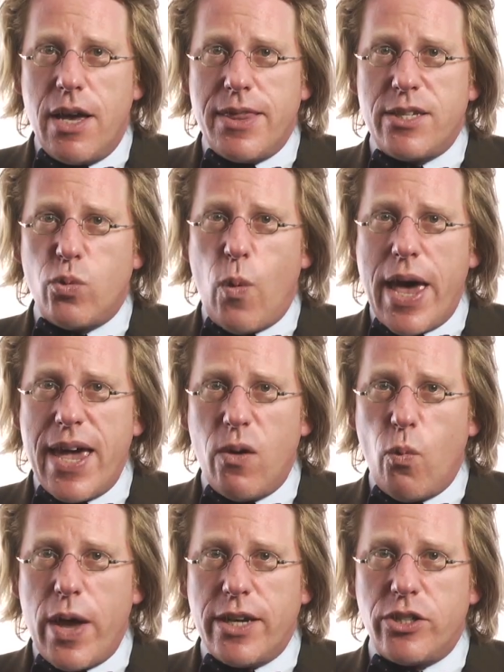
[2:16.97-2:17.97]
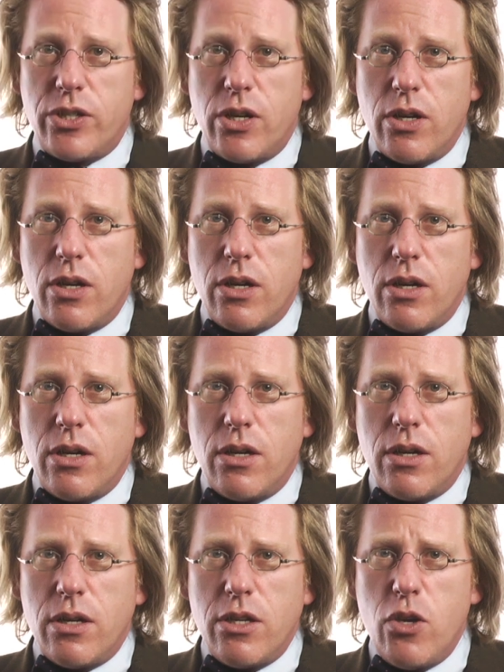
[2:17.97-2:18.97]
This way in which
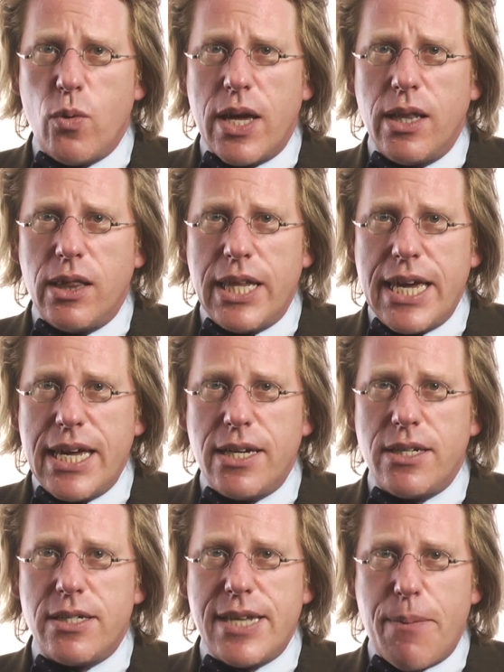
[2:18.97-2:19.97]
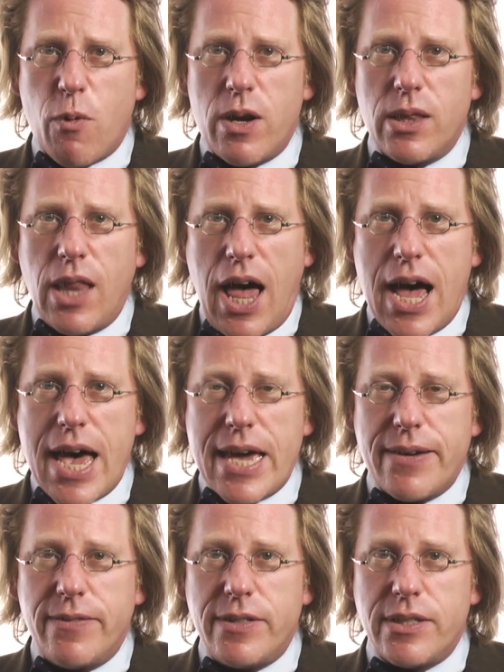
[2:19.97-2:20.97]
you can lead separate
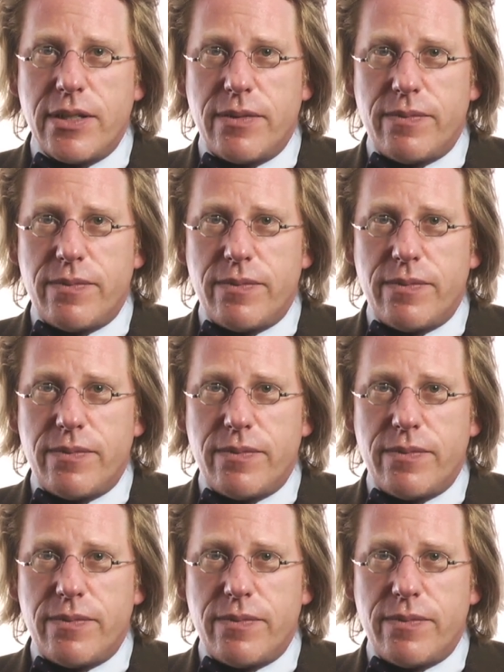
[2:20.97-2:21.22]
lives,